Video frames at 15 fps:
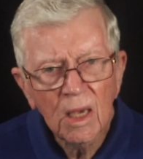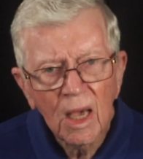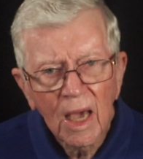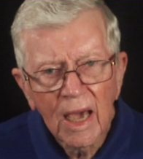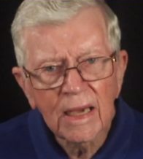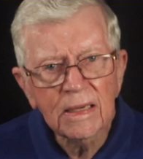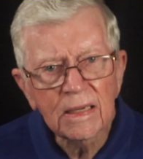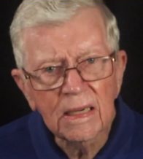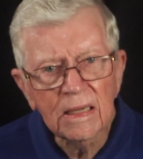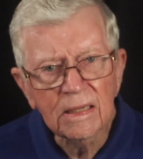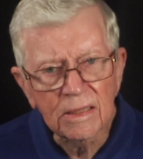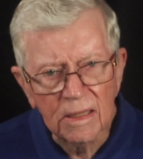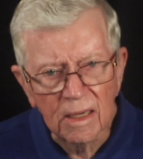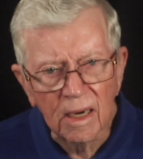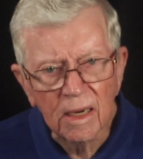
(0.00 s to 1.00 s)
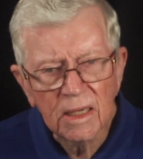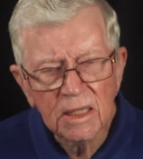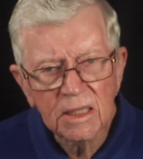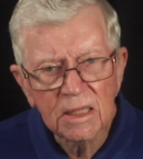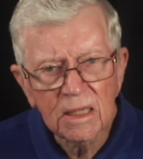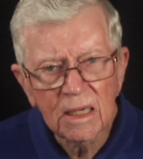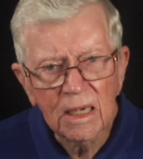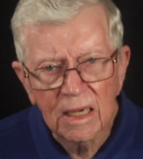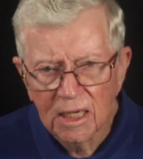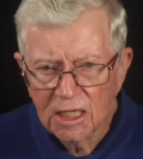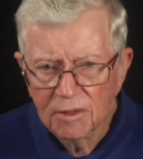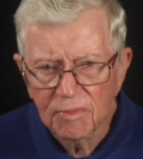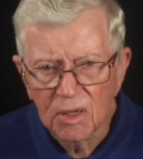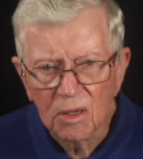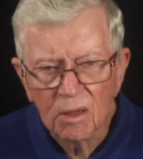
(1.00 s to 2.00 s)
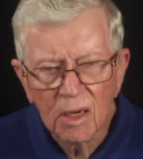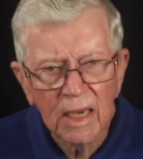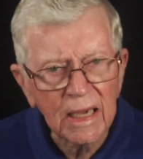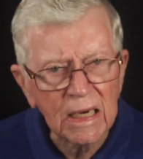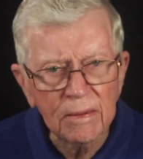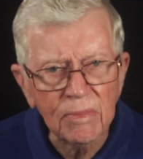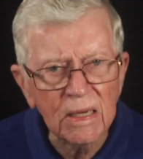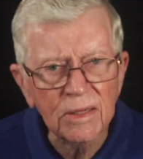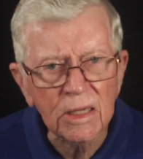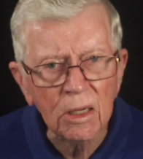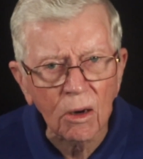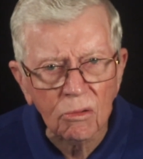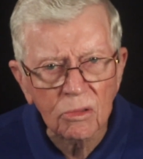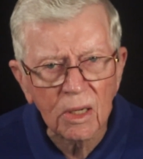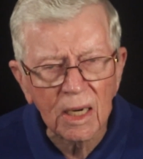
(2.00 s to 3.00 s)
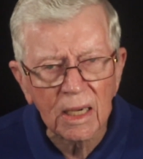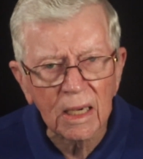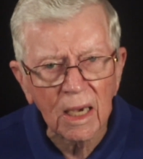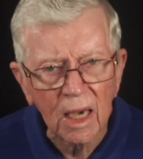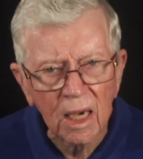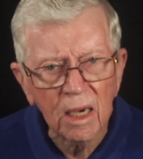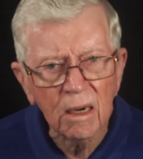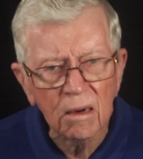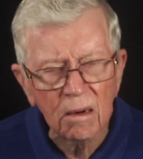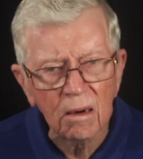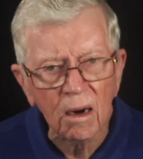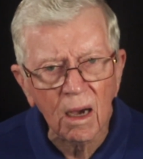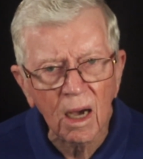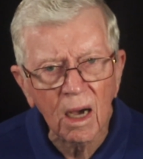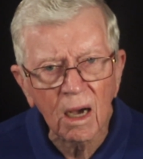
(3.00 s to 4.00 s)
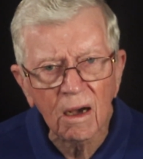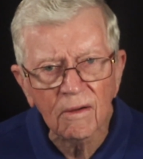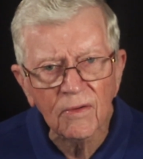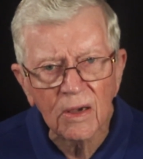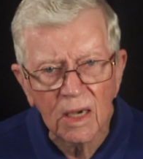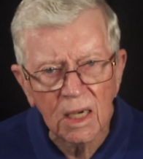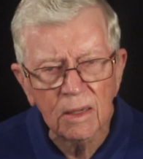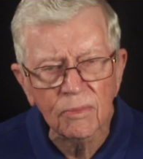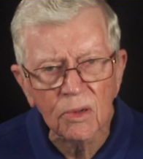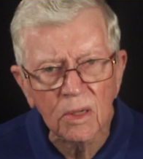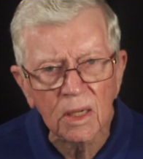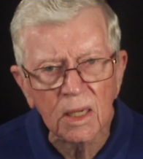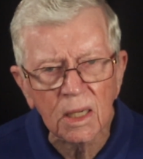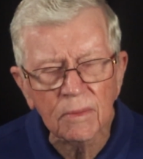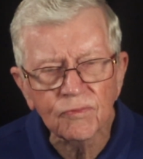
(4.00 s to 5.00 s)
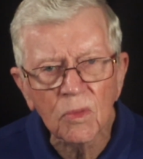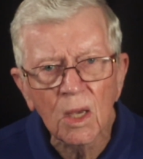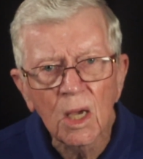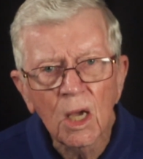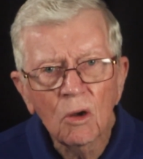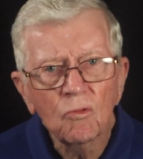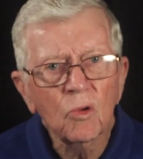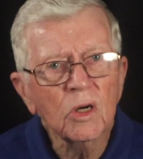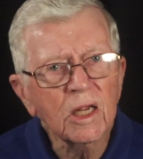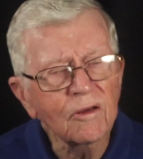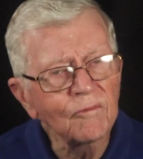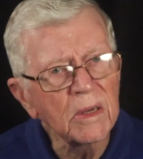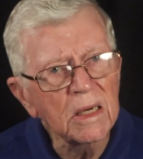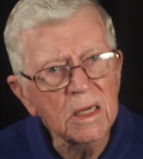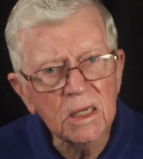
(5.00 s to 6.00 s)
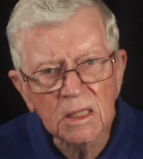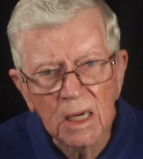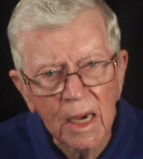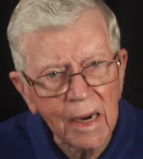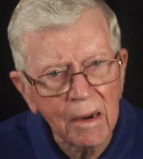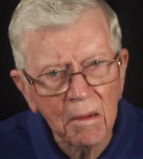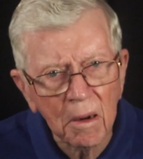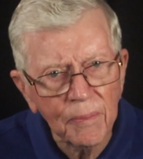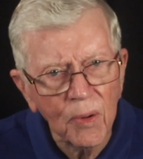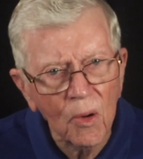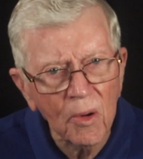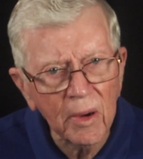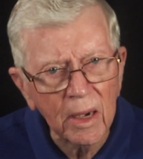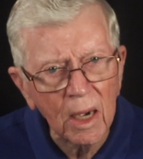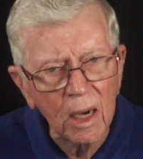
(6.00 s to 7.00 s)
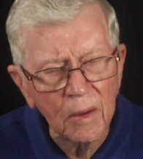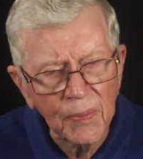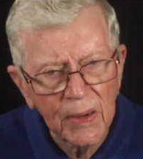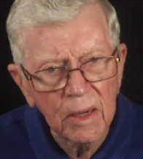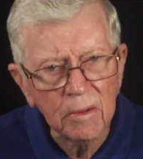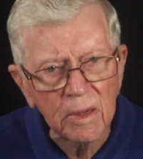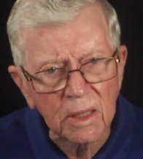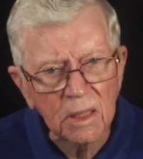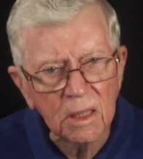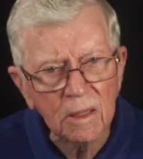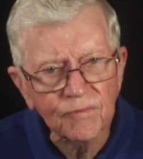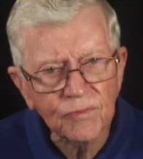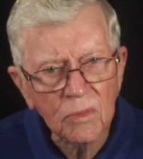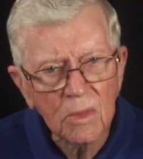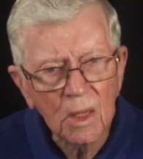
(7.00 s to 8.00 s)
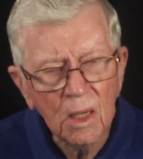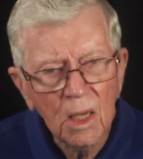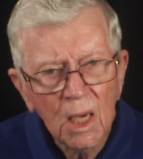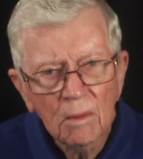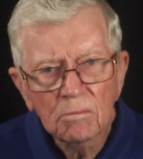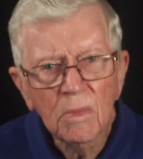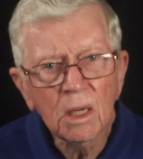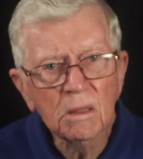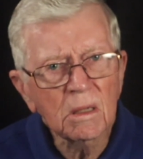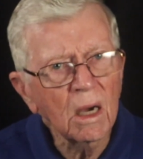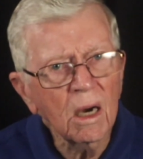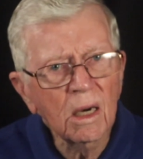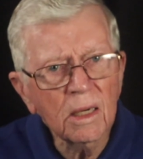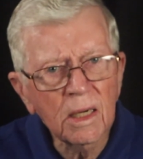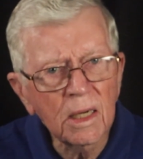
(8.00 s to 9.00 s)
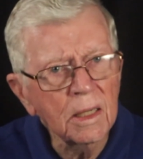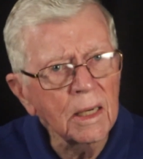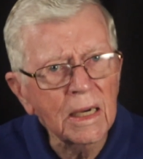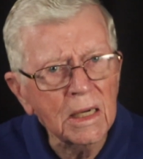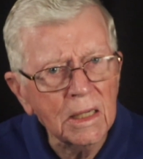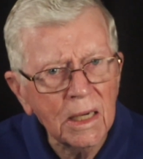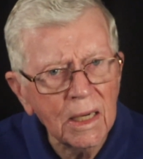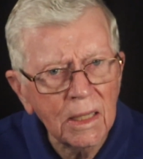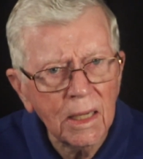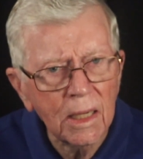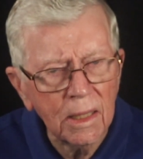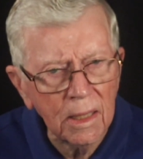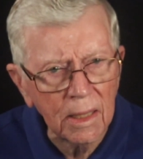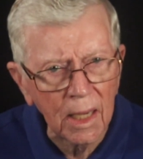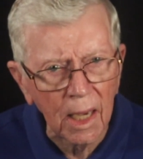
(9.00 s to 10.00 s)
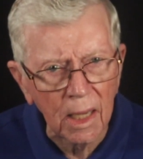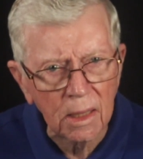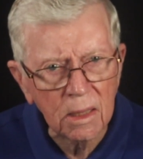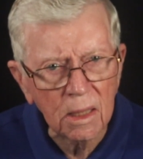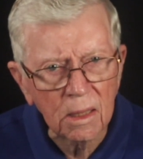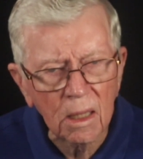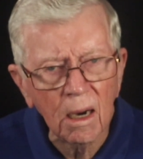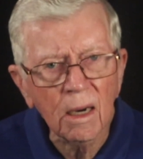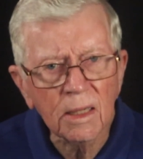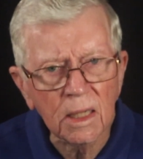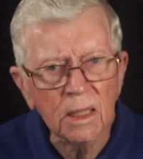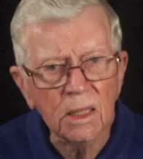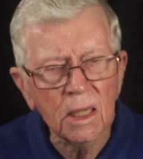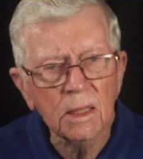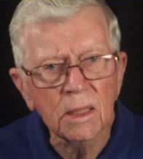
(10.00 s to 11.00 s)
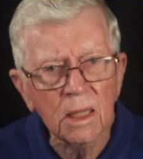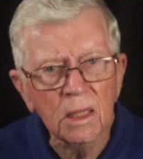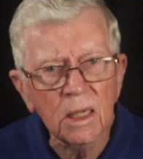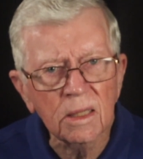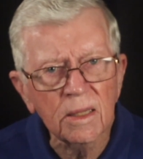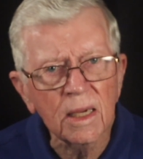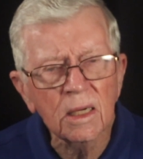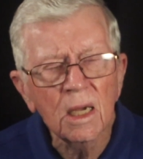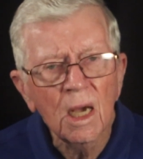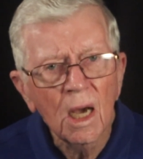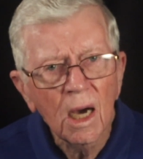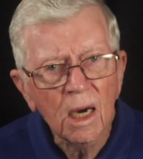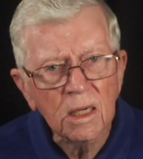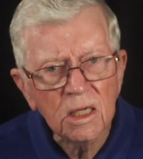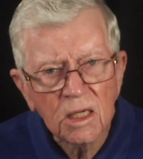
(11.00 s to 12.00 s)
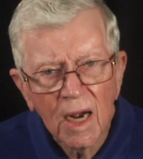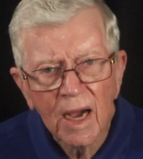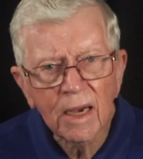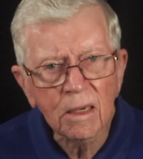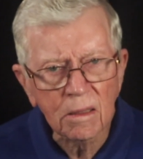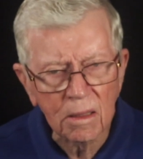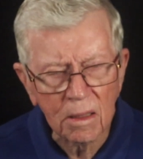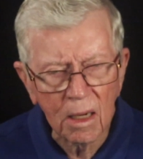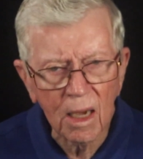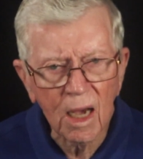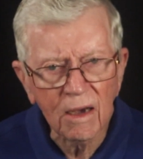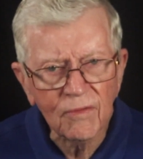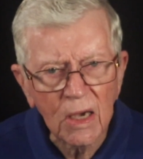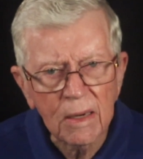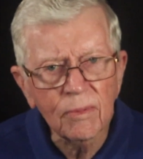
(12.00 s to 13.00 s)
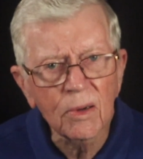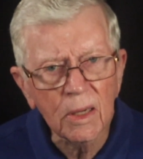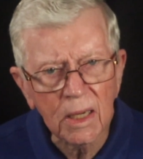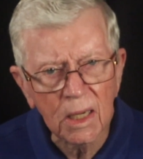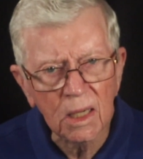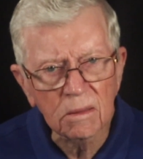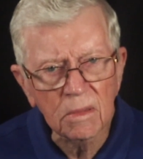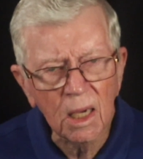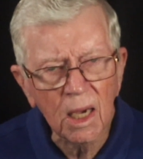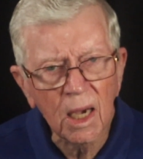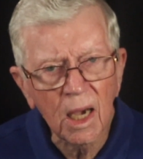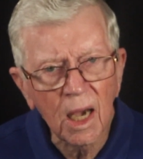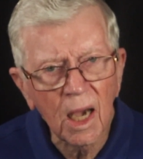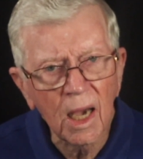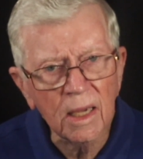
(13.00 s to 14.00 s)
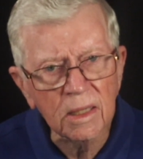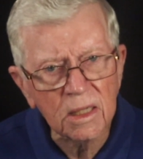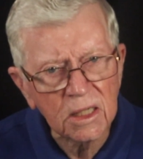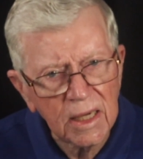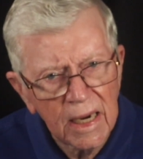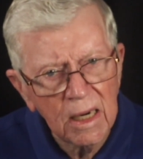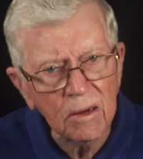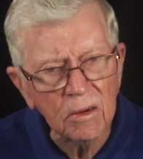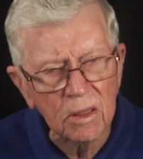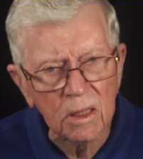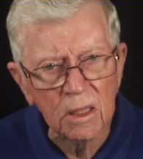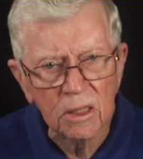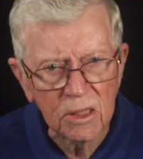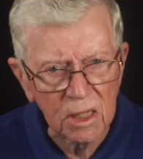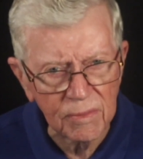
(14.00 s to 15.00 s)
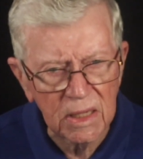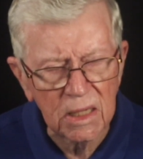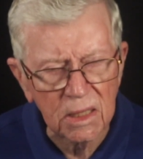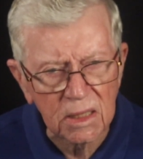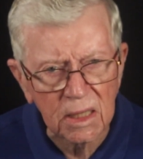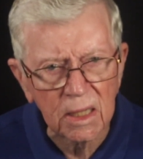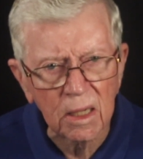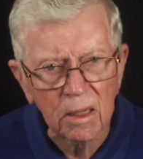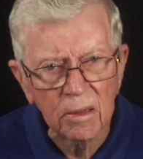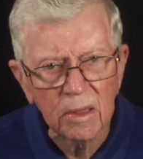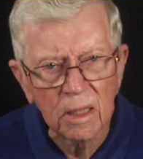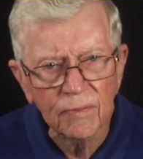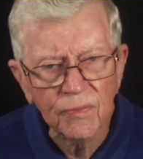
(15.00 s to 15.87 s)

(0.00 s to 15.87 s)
And thus Ishmael, had he been the only heir of Abraham, would have been his heir apparent. But God hadn't intended that. God intended that a child of Abraham and Sarah should be his heir.